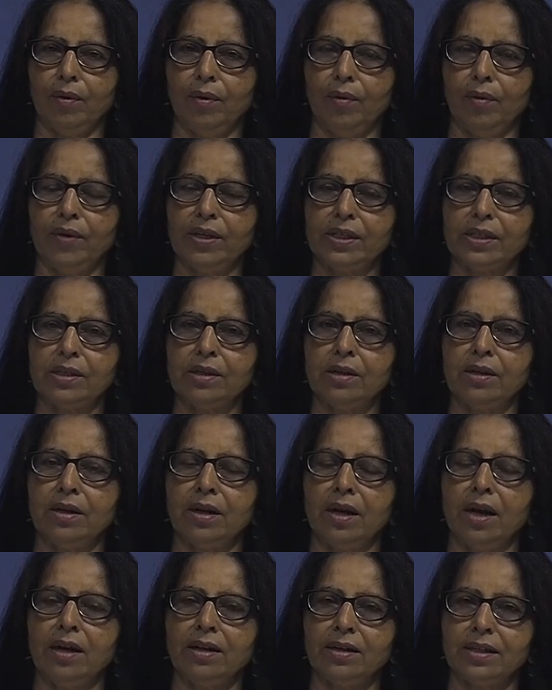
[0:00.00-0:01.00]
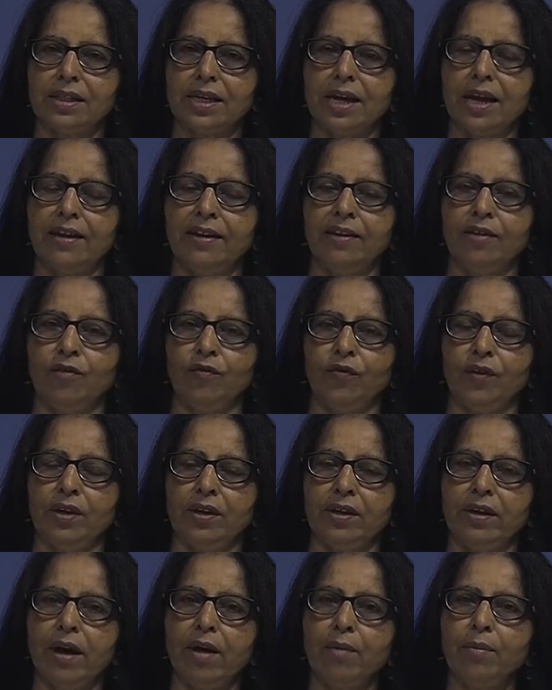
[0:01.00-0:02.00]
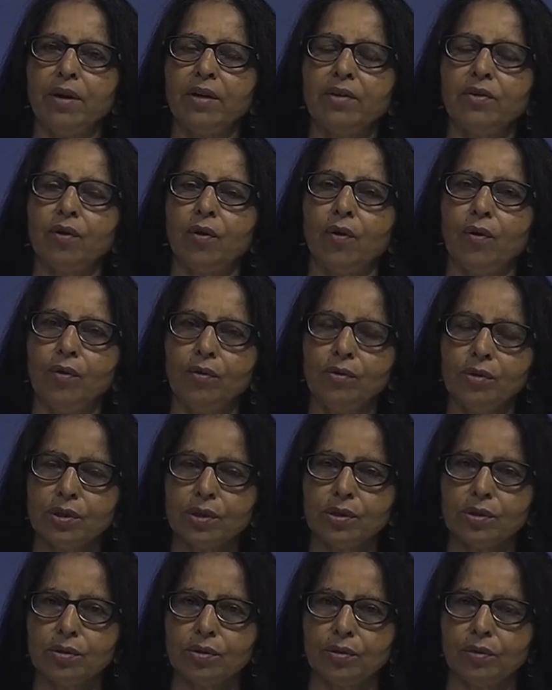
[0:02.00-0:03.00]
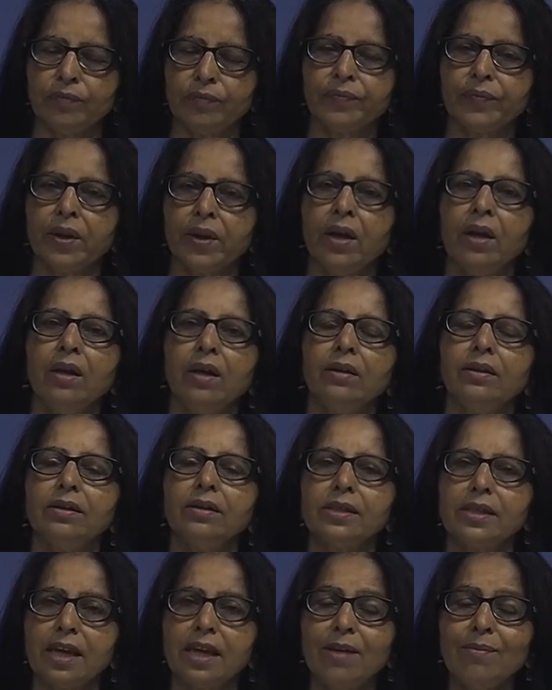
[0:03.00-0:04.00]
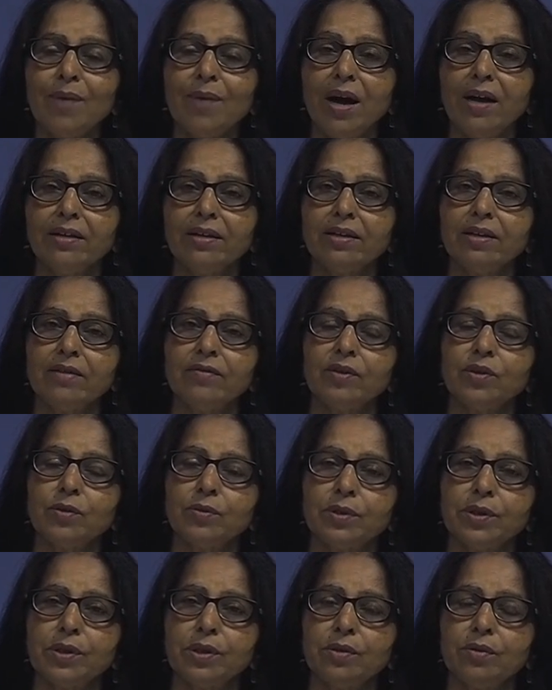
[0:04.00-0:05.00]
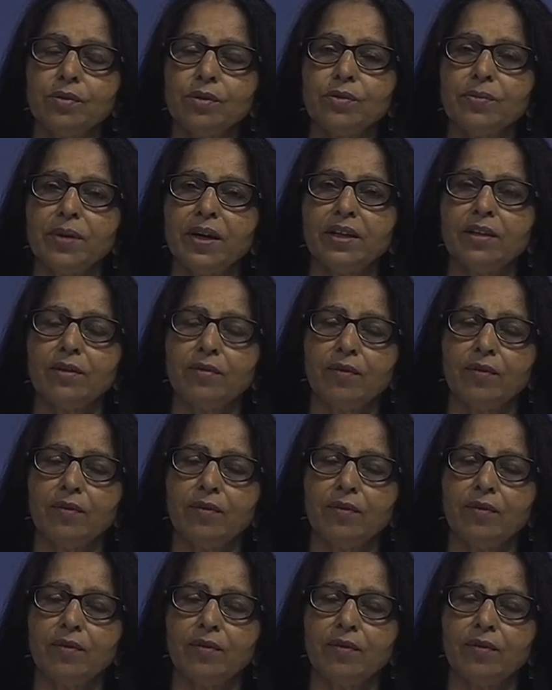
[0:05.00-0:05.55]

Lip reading: Western understanding of India, but also the same idea which was used by the